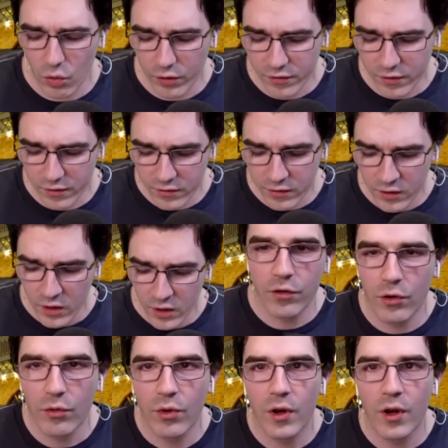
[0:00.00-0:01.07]
courses.
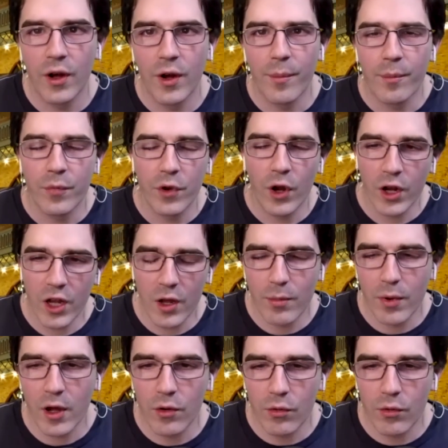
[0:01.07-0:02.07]
Um, talking about